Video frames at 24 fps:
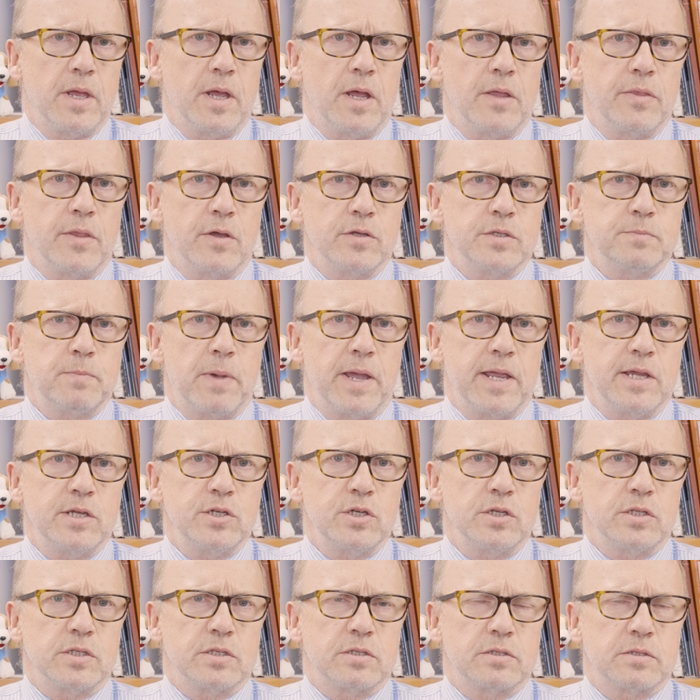And those
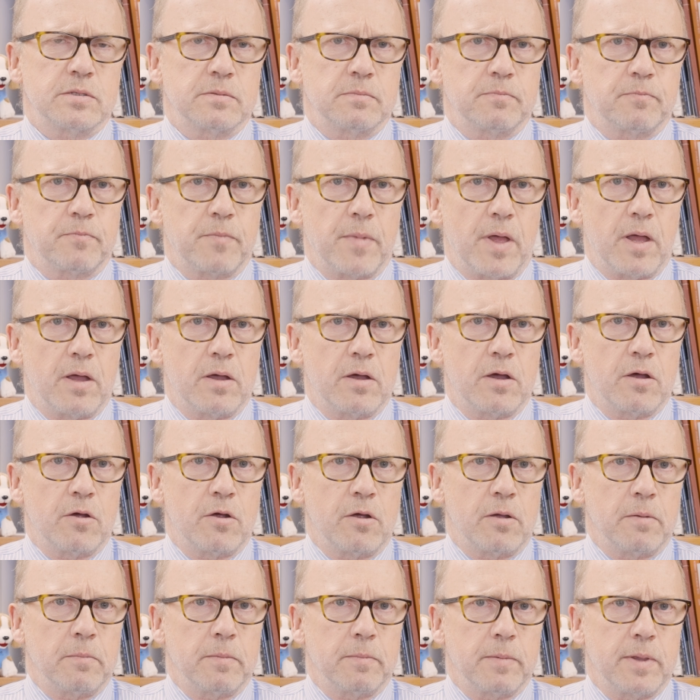patients
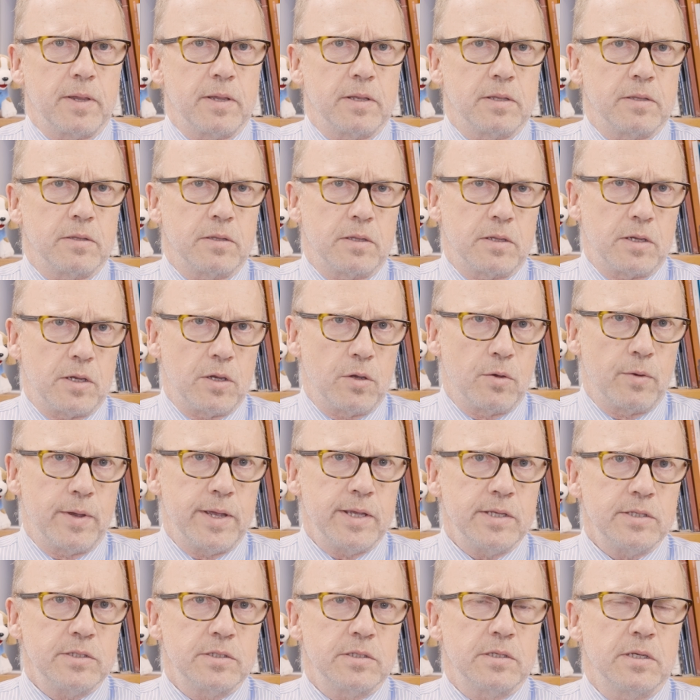are in the
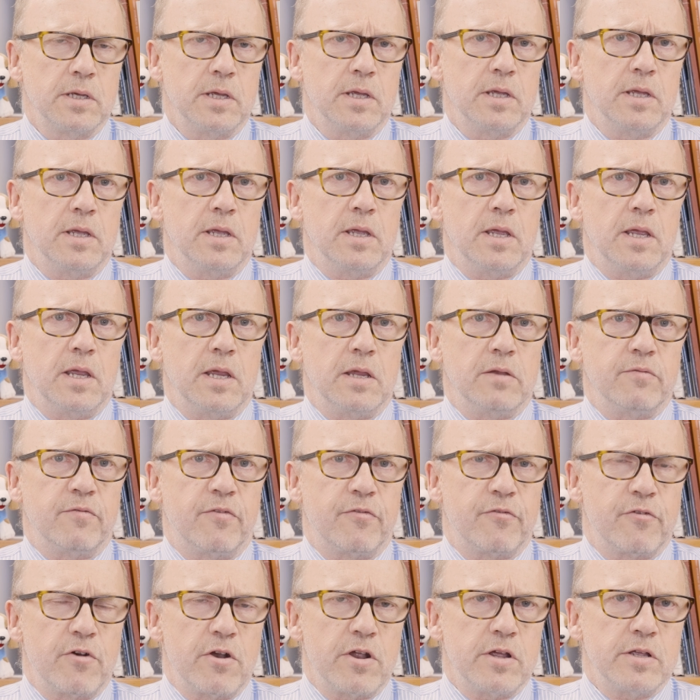US, in
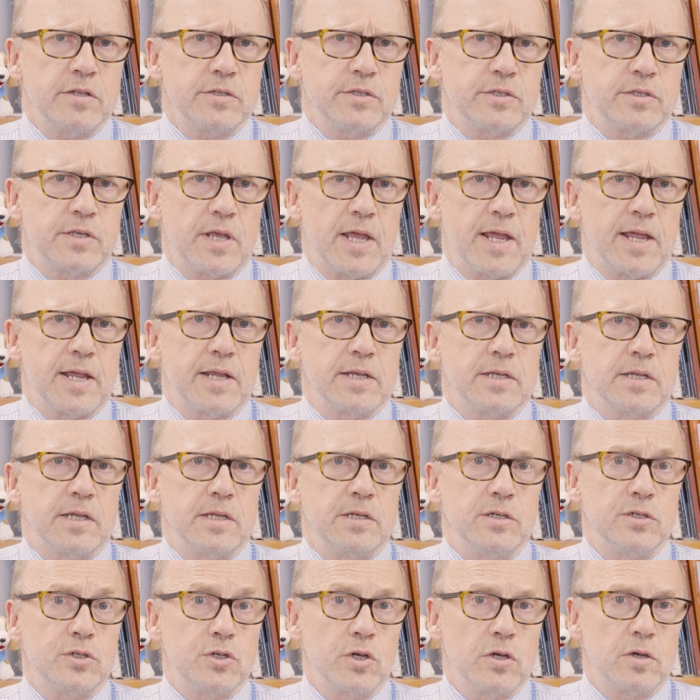France and
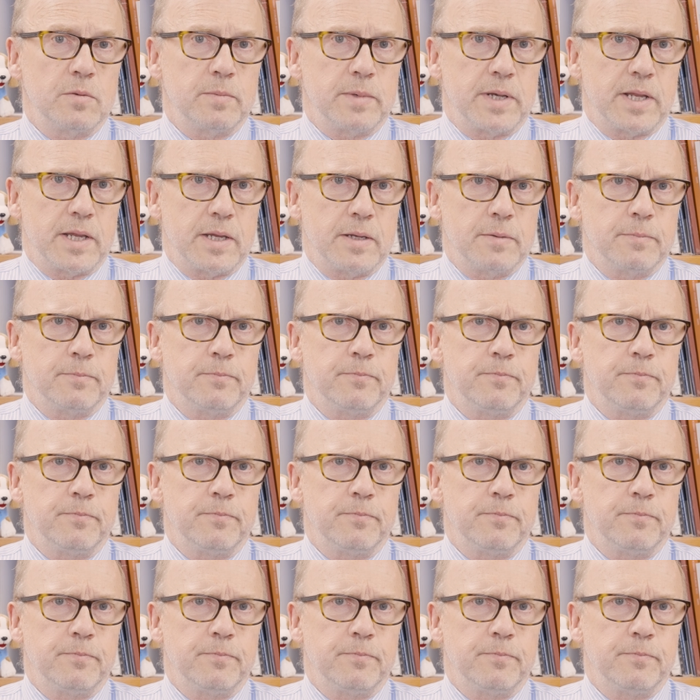in Germany.